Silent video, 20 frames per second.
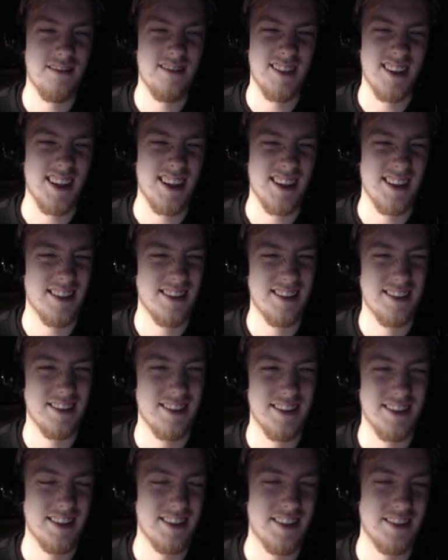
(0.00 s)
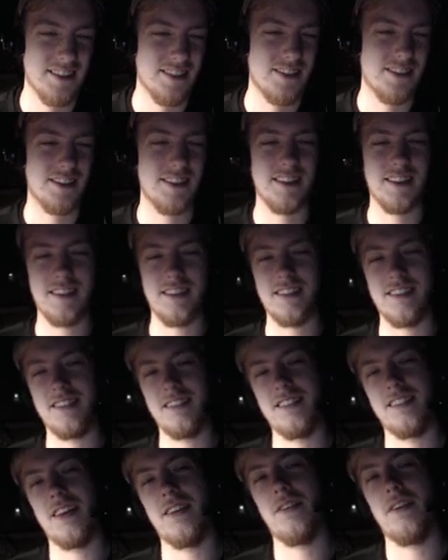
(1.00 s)
That
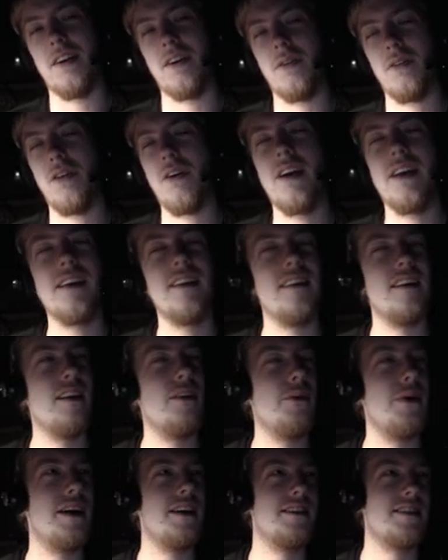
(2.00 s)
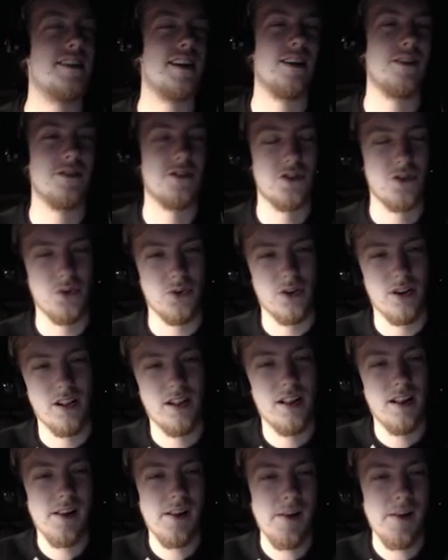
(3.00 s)
doesn't sound right. Although I guess in a way it sounds cool.